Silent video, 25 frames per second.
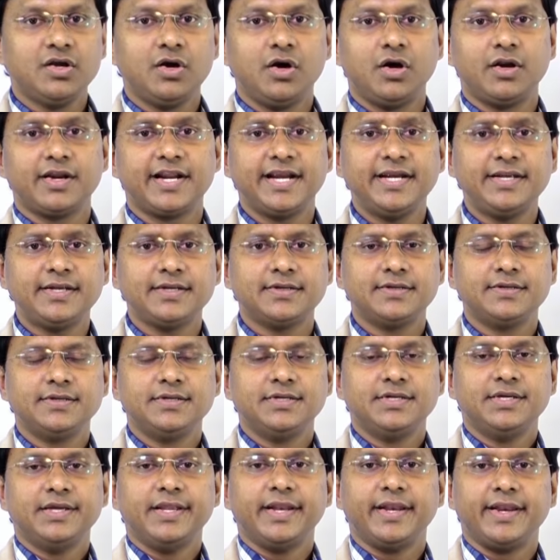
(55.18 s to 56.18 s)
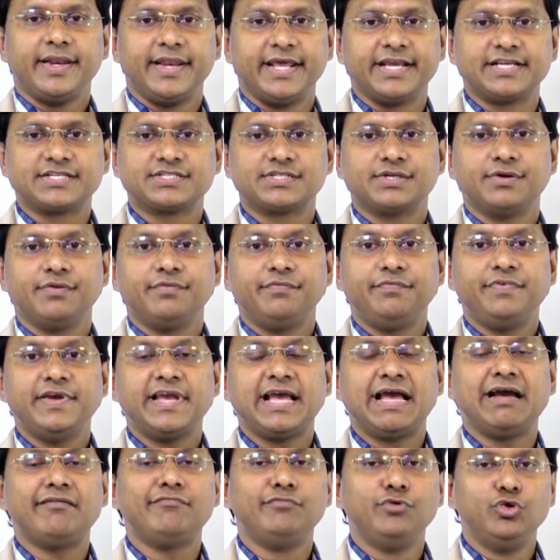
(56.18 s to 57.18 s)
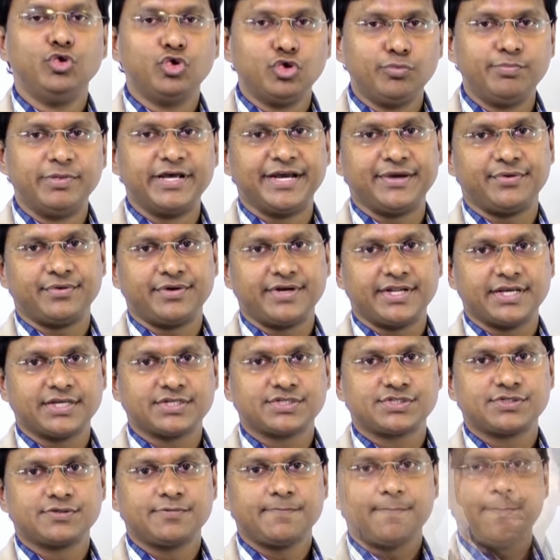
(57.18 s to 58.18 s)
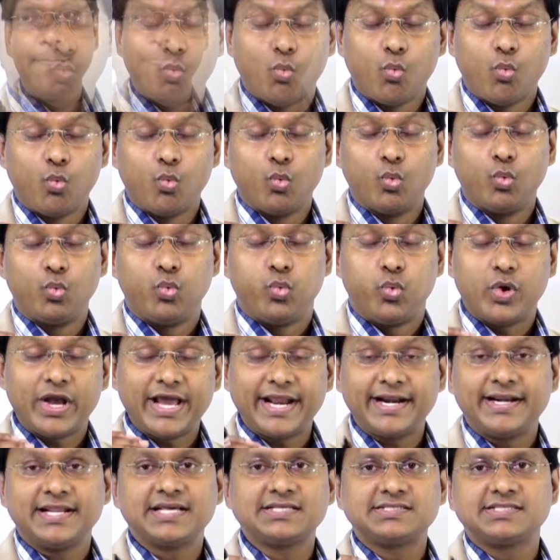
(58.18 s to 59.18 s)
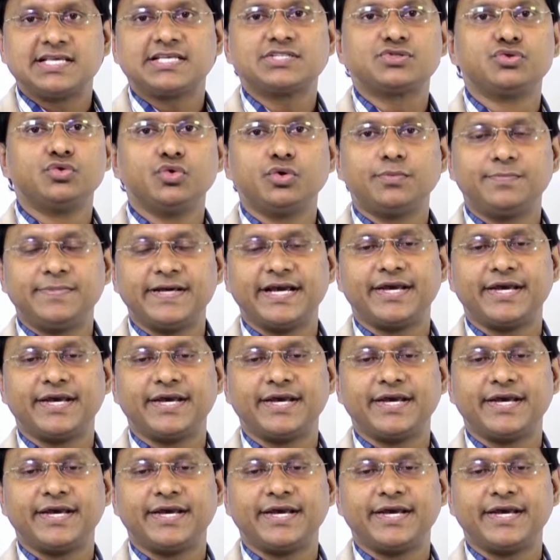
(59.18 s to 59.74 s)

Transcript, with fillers: Alright, next we have loop diuretics. Where does this loop